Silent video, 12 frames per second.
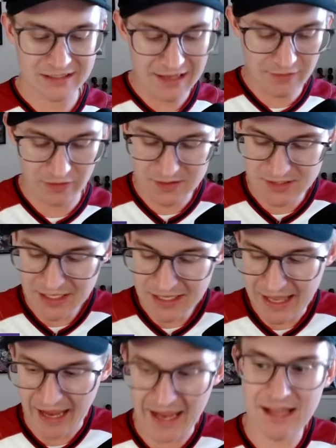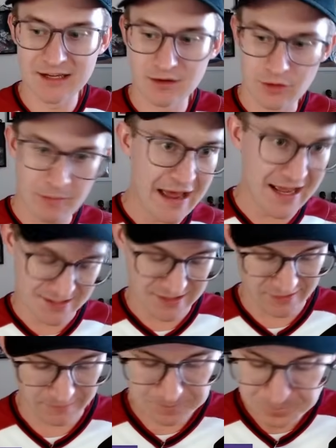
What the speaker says: Davis and the basket.